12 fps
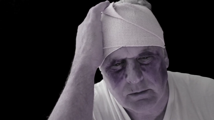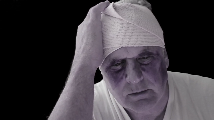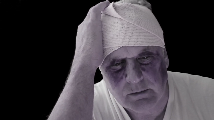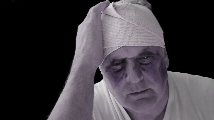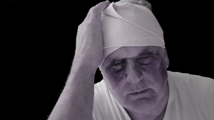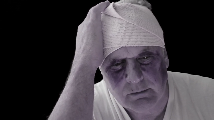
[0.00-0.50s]

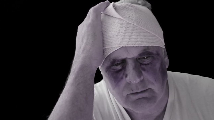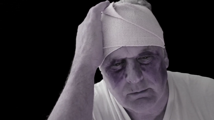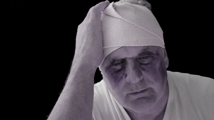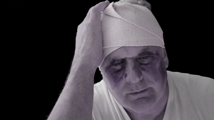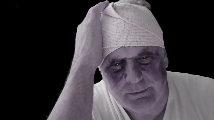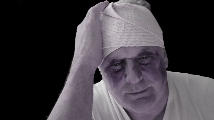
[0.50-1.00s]

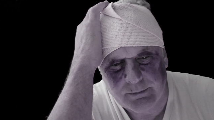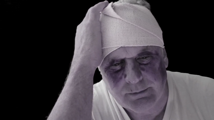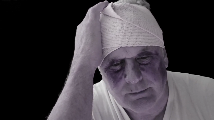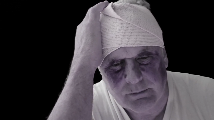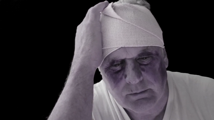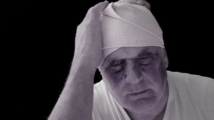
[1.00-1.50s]

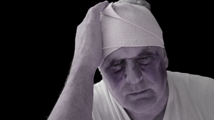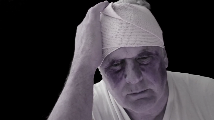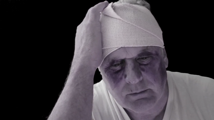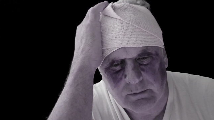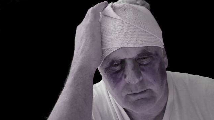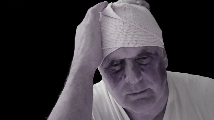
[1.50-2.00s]

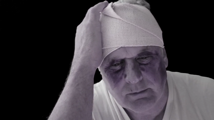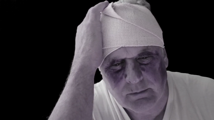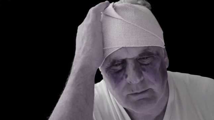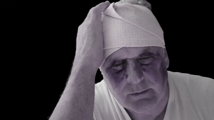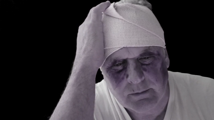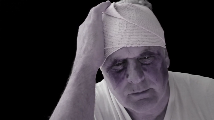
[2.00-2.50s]

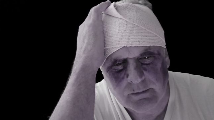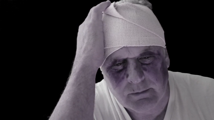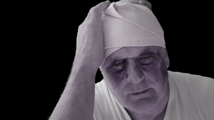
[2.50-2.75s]
(no one is talking)